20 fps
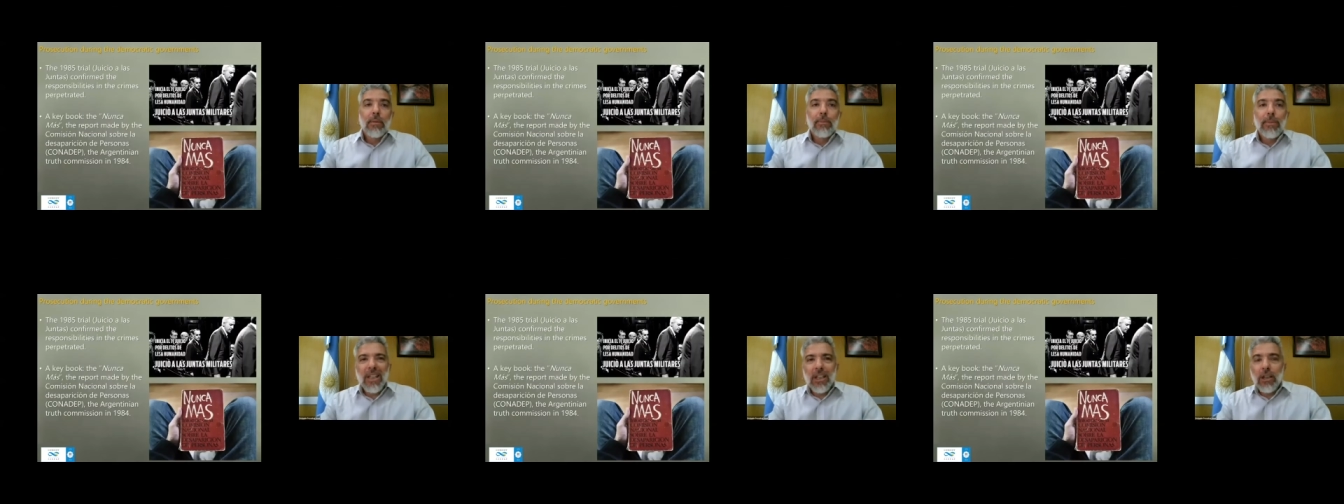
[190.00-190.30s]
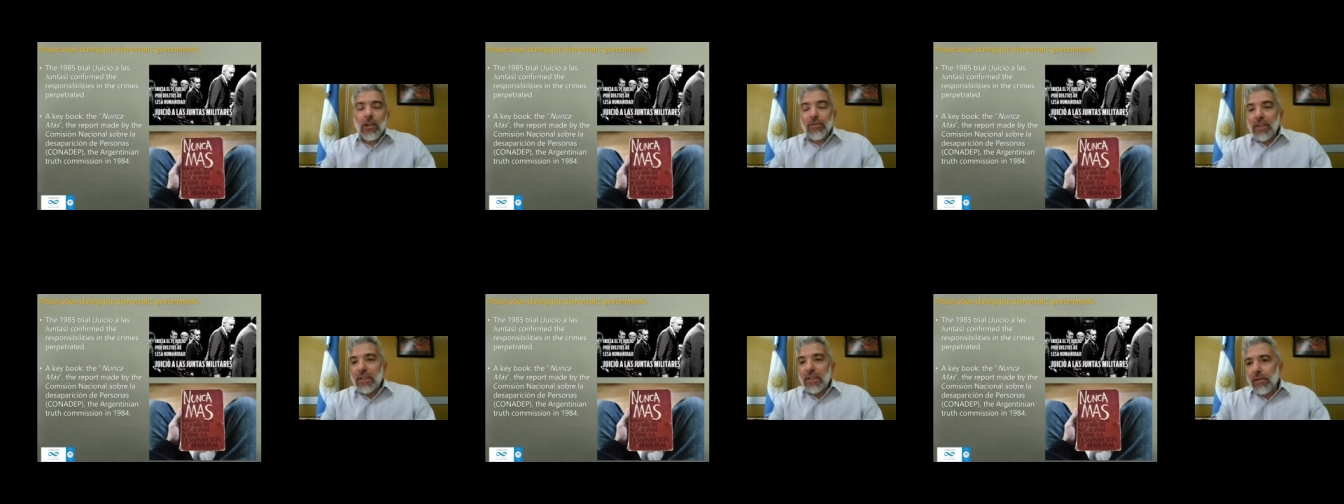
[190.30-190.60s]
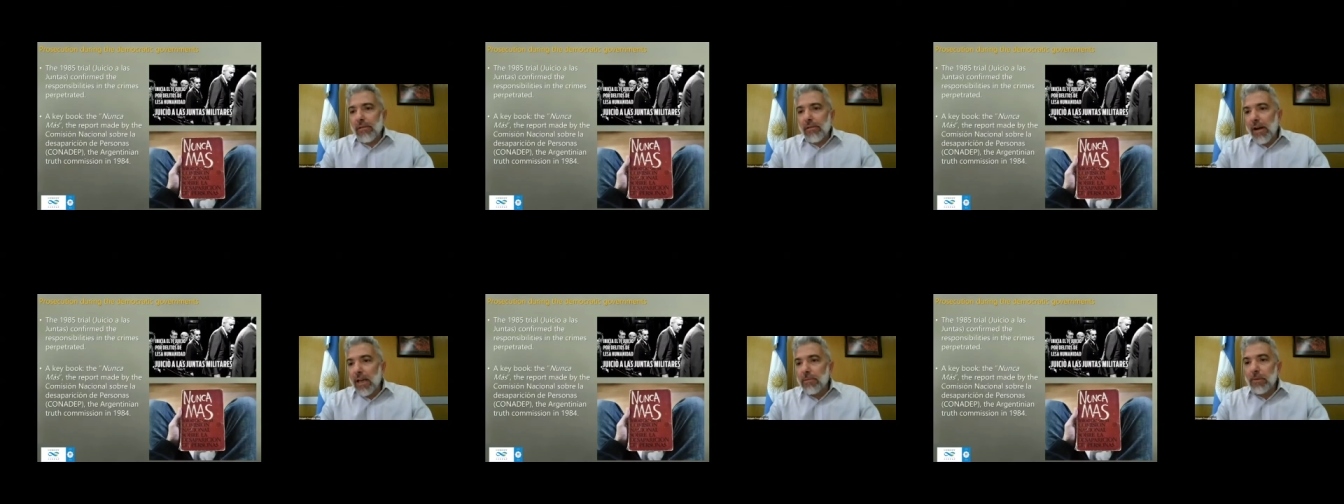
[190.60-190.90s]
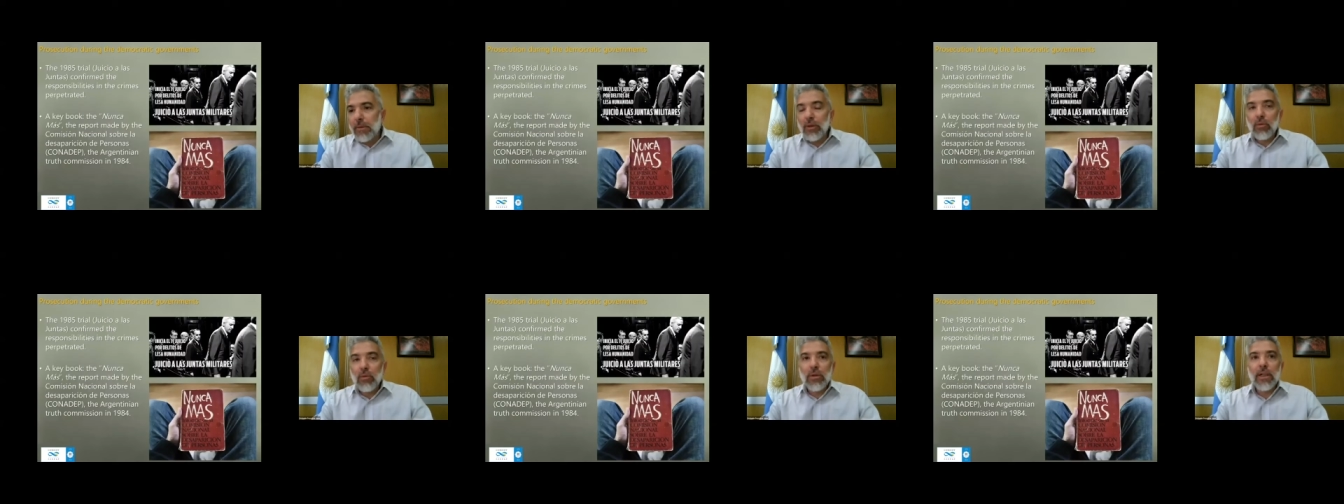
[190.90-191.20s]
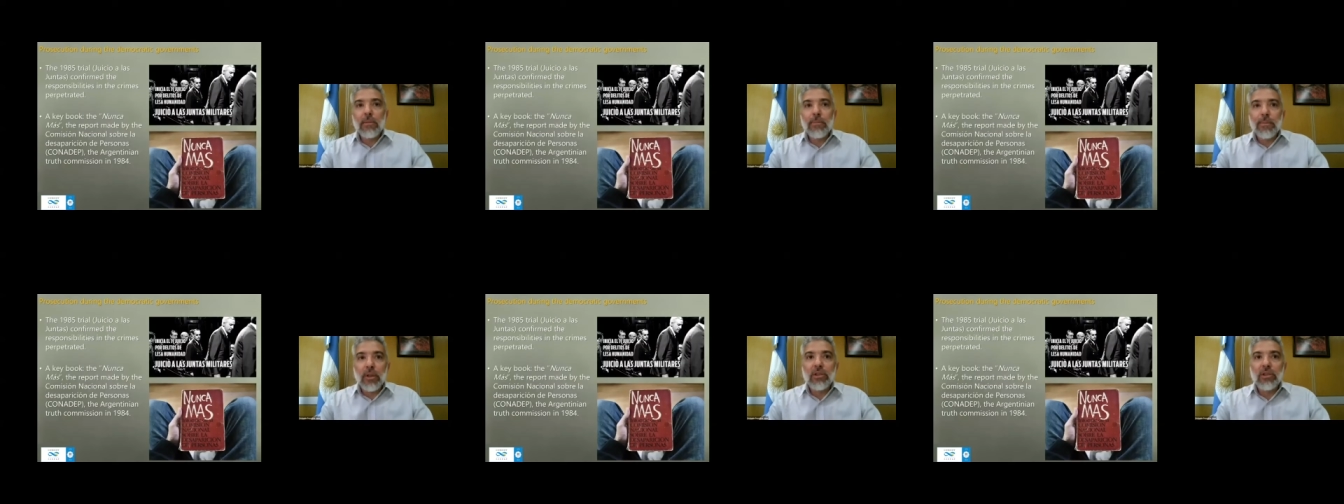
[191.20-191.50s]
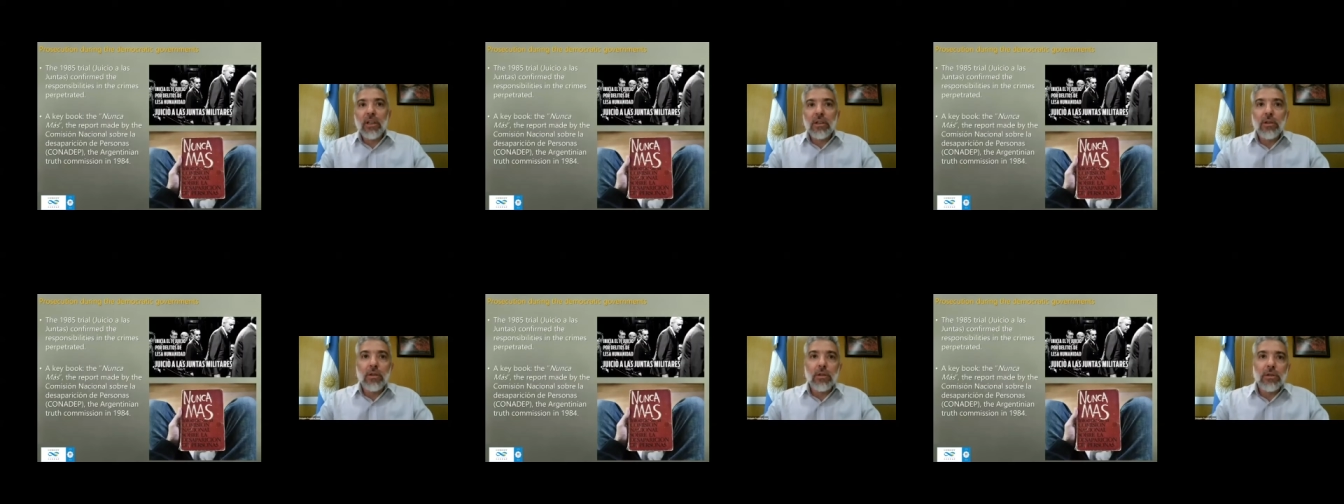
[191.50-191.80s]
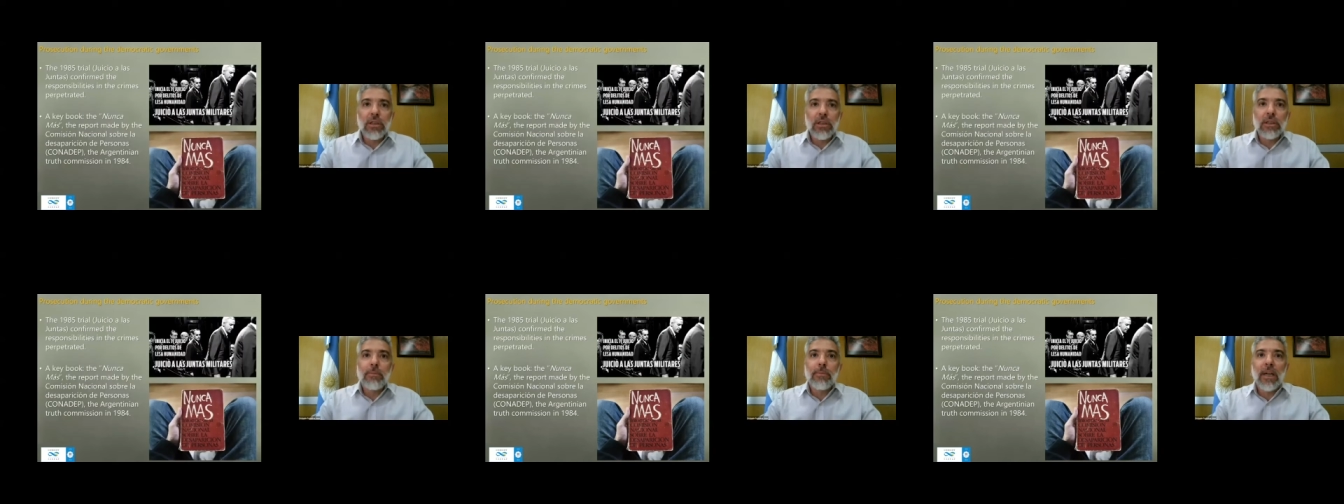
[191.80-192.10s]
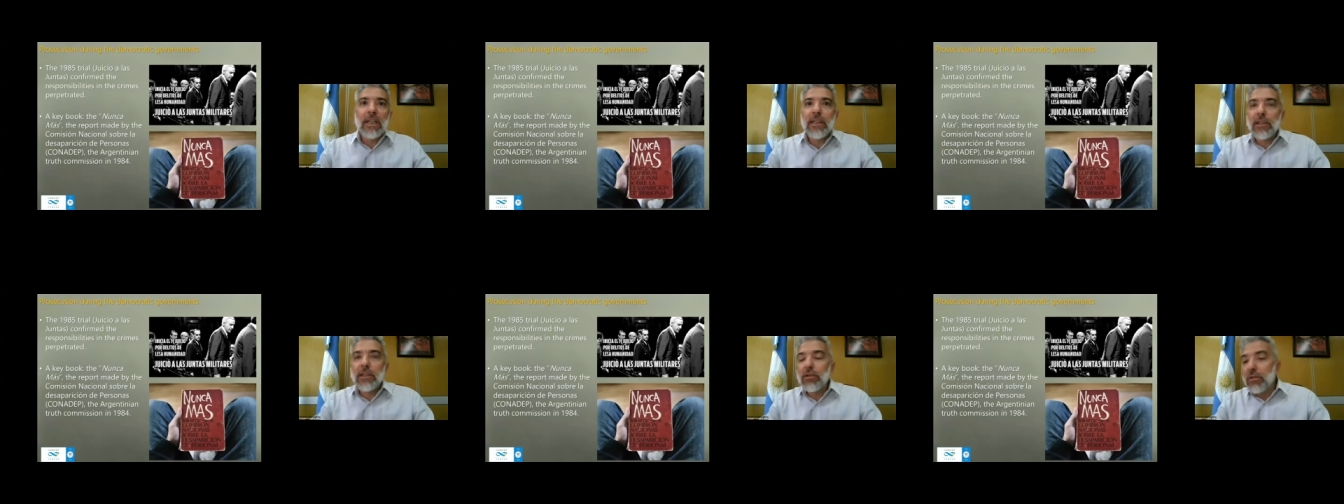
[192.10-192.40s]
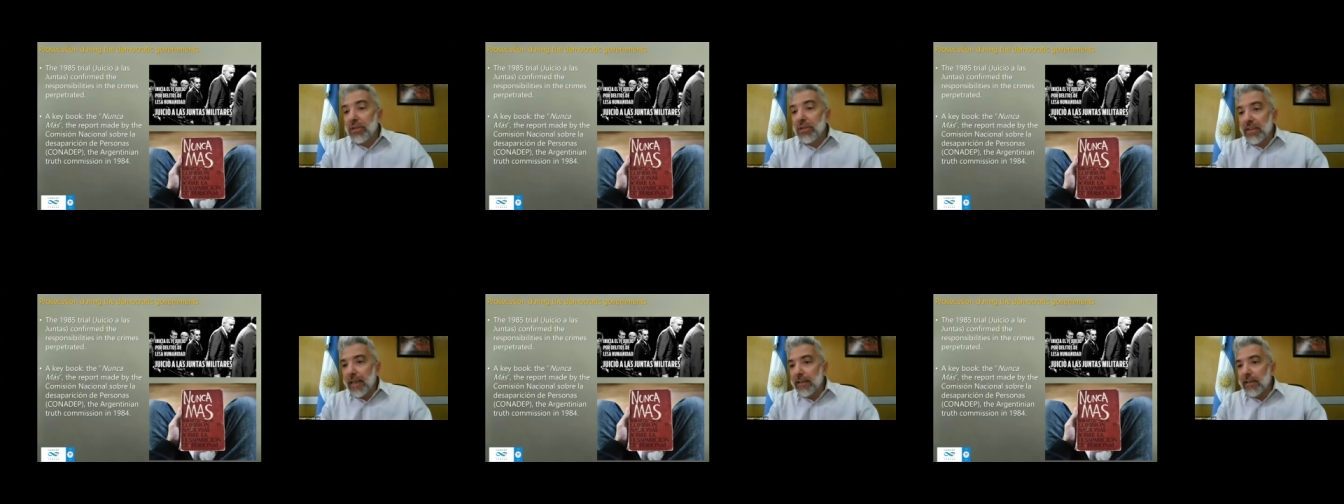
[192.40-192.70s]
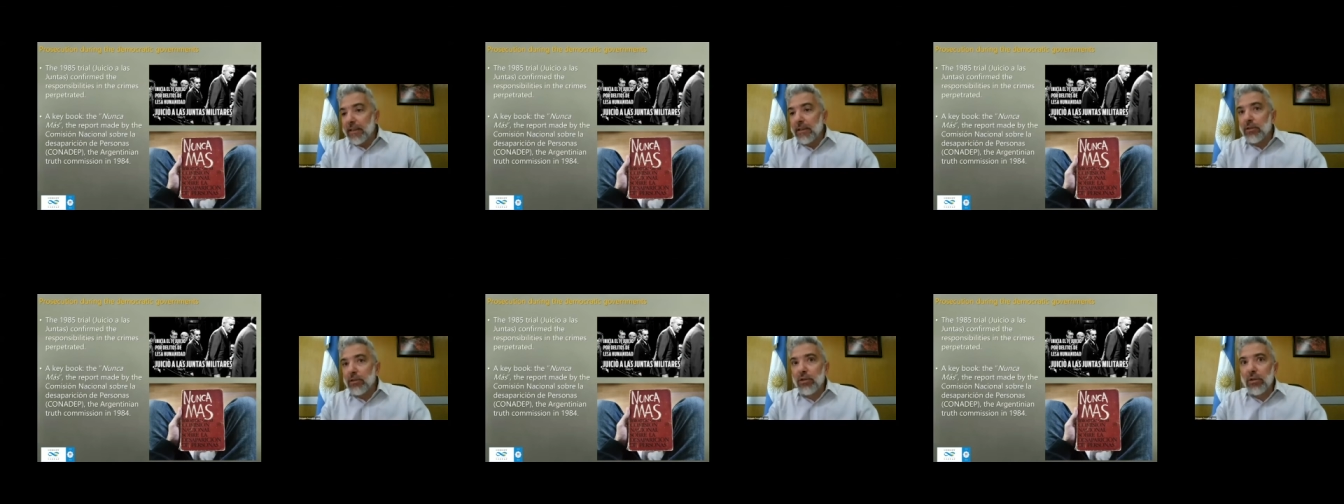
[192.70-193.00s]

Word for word: Many of these crimes were prosecuted by the judiciary,